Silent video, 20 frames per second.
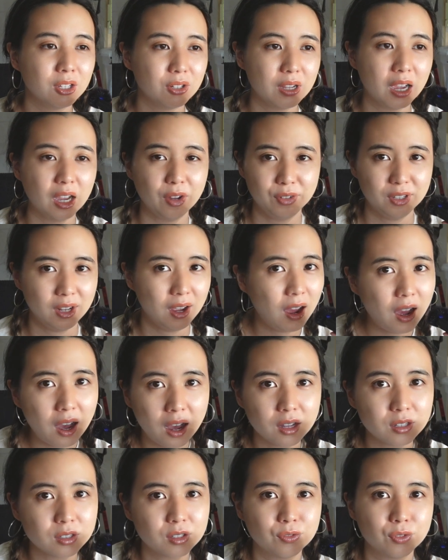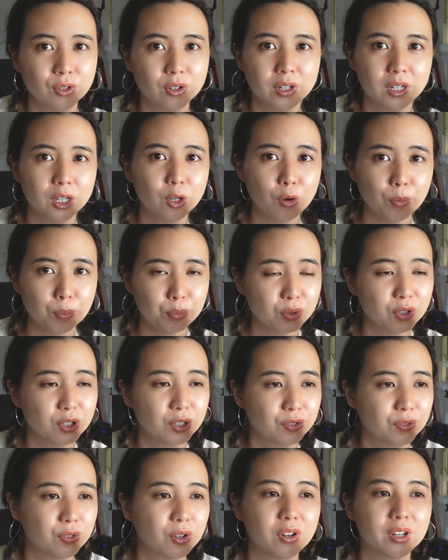you have to ask for it or push
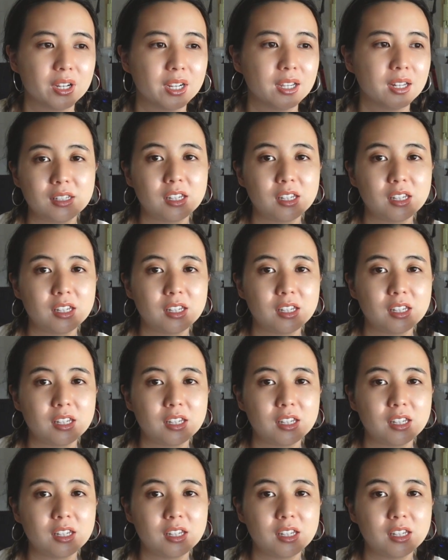for it.